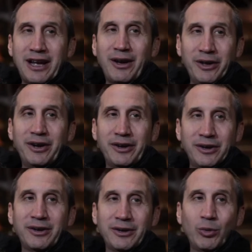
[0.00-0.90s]
Now
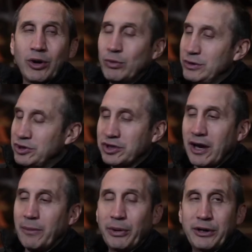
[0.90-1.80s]
they're where we just
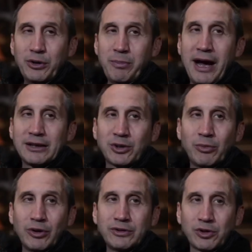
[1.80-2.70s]
got to play good
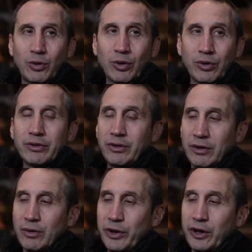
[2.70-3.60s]
basketball this quarter and, you
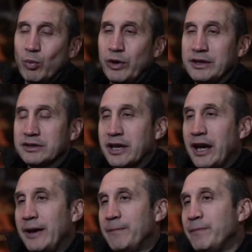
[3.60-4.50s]
know, we can win this
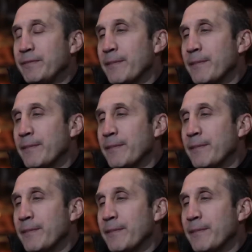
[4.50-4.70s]
game.